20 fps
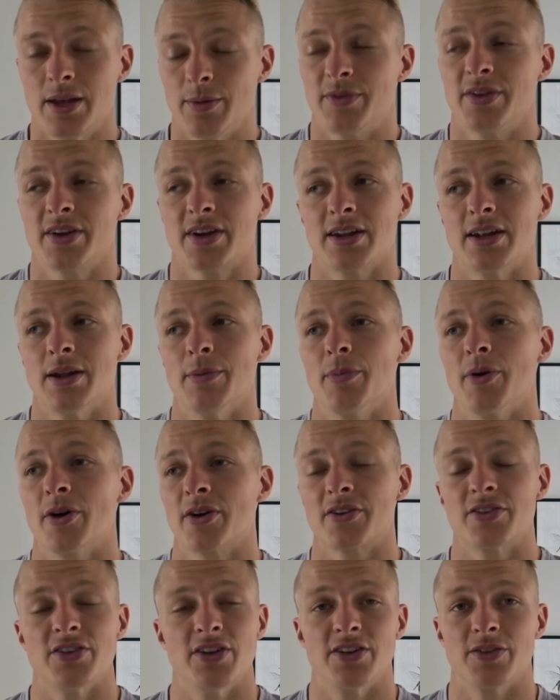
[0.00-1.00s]
ticking in
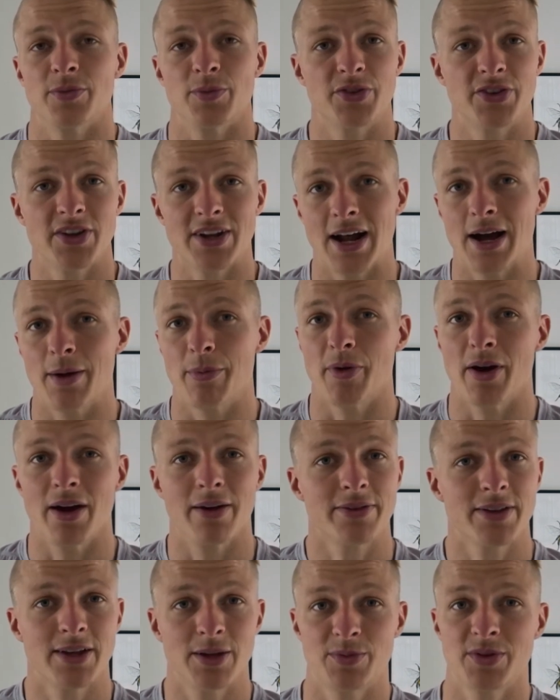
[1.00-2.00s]
boxes. I'm still out of
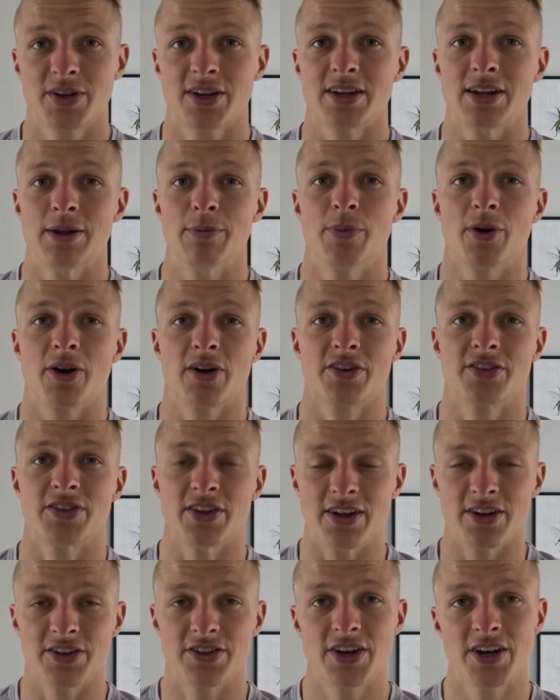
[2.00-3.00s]
breath. Keep ticking in
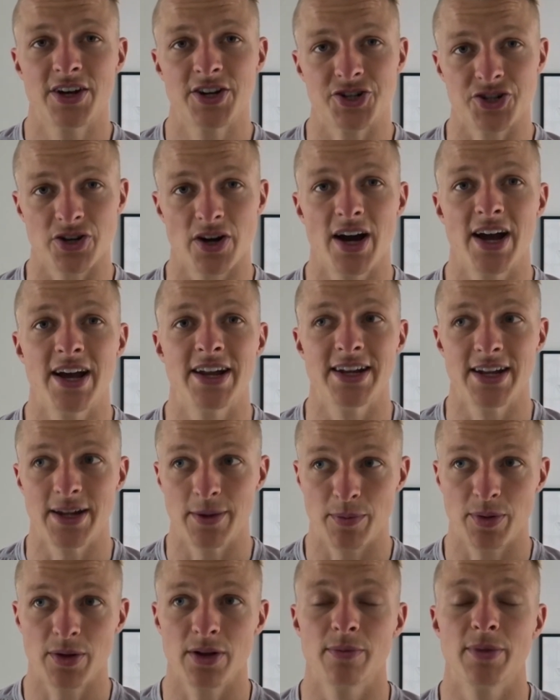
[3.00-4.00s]
boxes. Try and
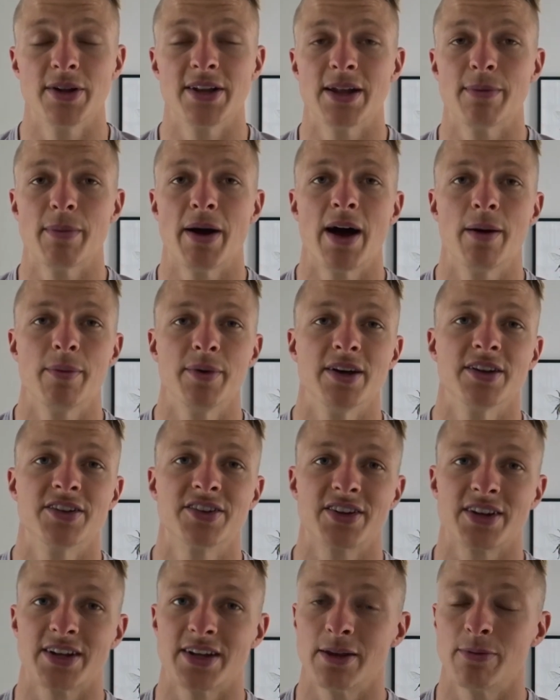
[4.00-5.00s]
implement them
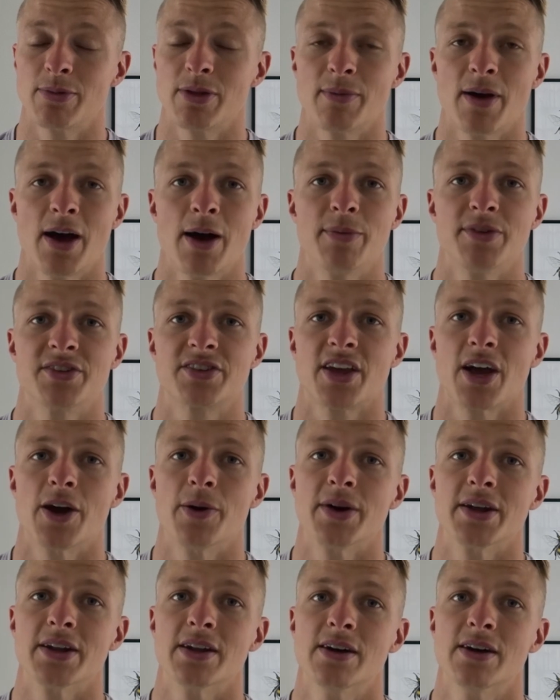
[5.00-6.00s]
habits and keep them habits going.